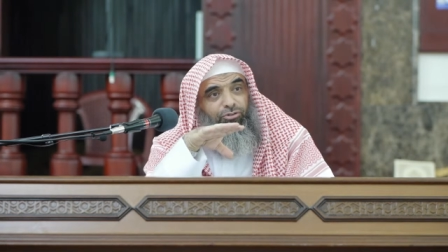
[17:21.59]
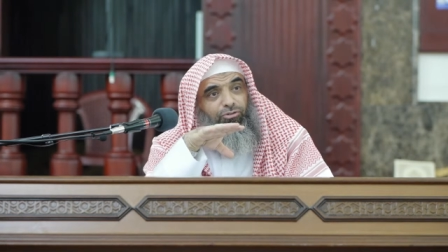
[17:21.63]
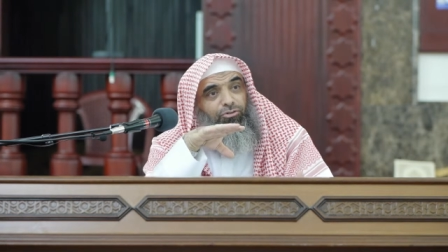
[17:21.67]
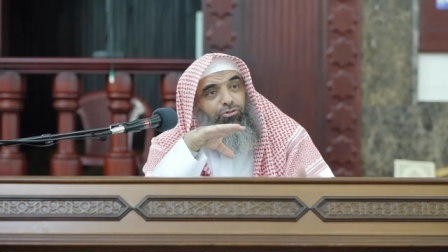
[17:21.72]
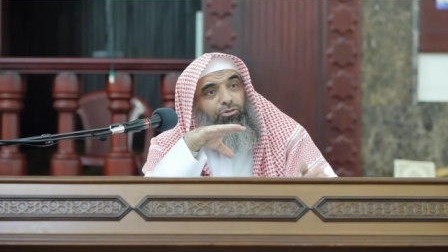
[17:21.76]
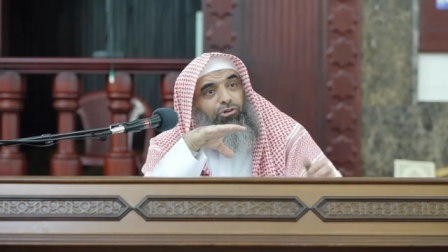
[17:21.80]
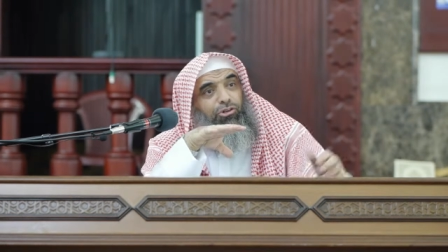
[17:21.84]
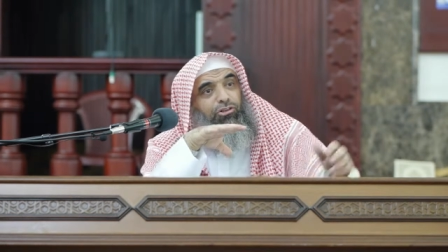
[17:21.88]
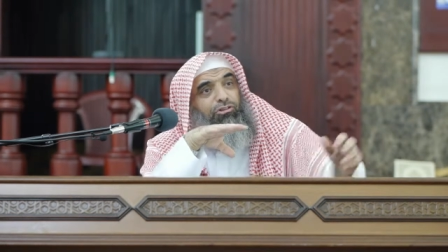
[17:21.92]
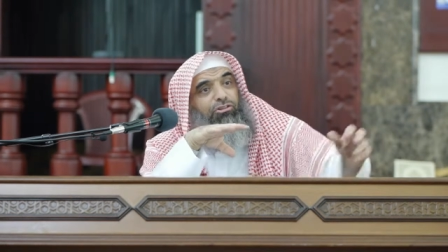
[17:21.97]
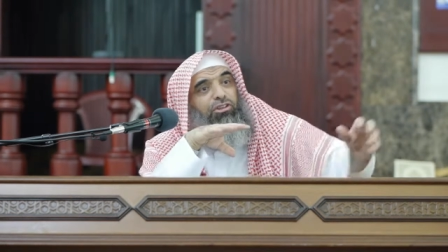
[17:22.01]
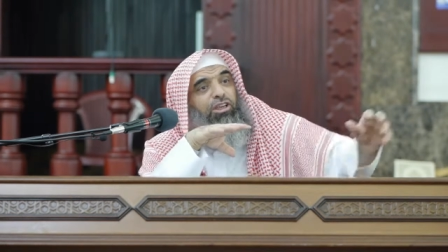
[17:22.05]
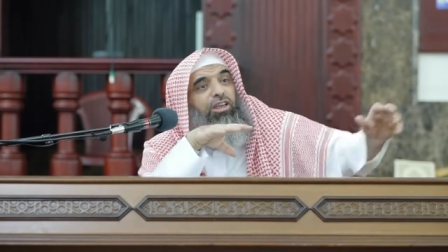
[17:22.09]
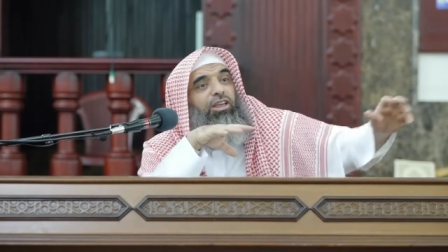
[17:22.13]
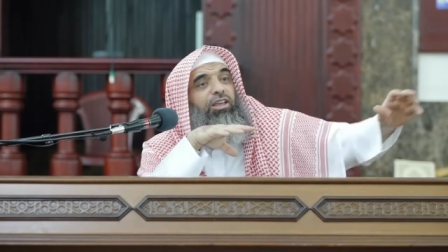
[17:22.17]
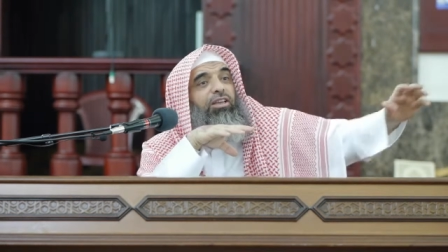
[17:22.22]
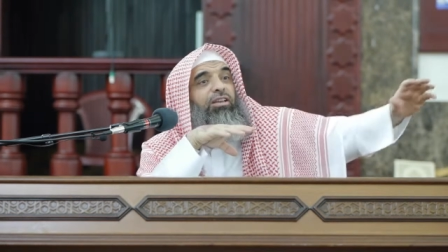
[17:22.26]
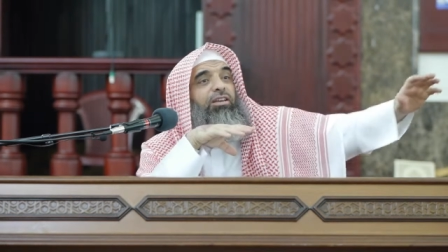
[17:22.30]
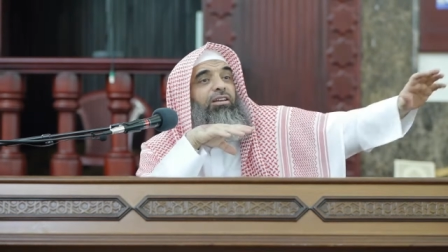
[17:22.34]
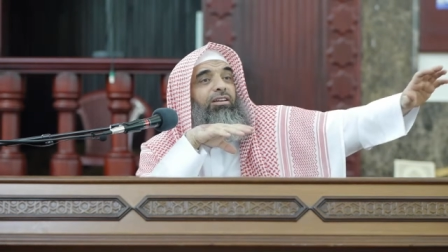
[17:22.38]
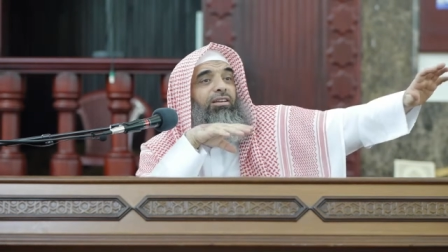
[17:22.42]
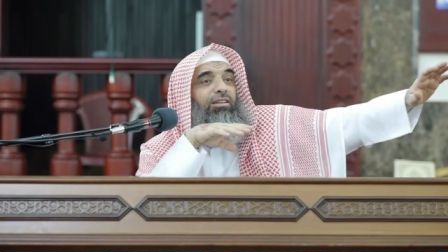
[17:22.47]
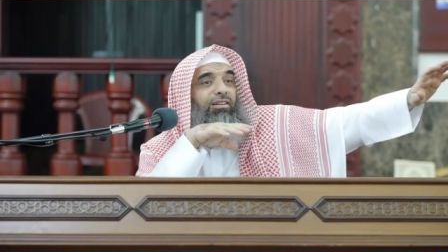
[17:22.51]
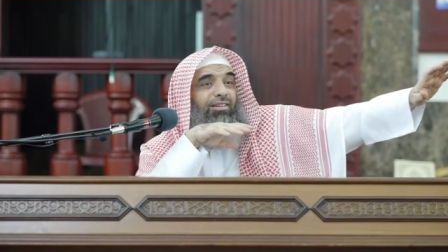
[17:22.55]
to
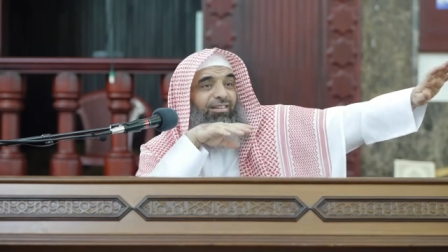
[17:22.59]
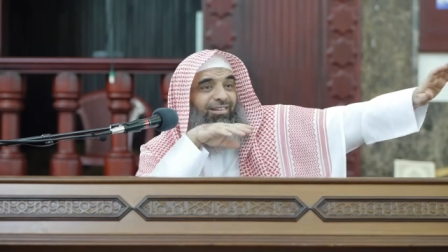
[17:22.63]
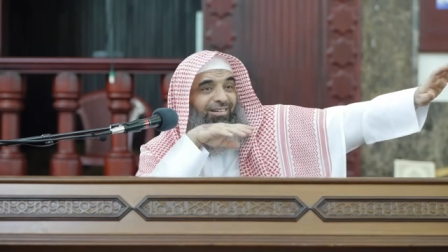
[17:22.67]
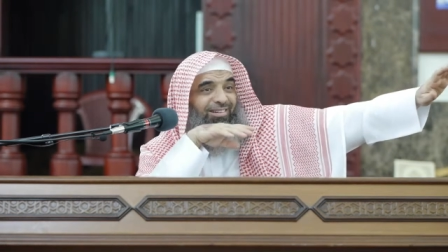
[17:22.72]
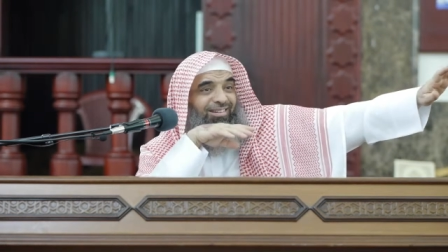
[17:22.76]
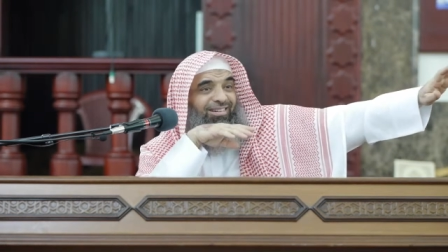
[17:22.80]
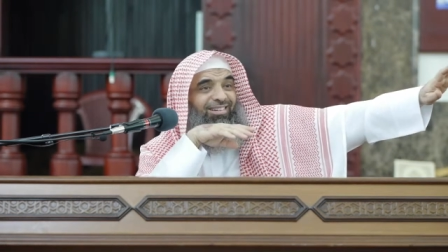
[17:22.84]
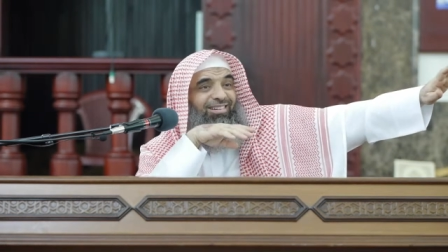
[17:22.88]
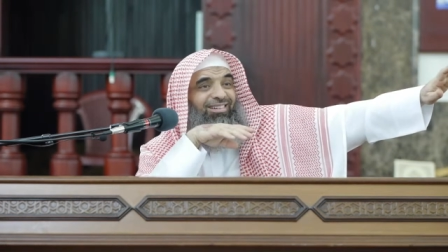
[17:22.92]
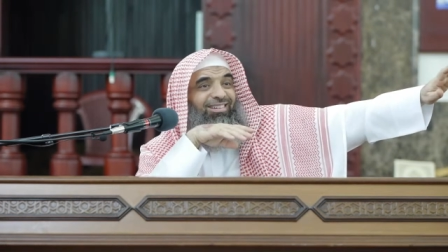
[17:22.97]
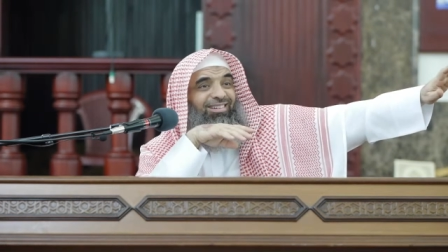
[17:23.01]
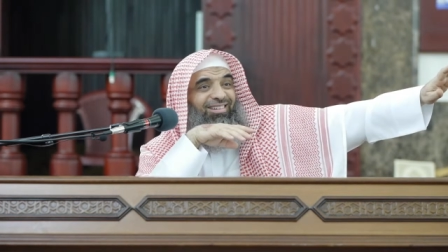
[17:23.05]
attain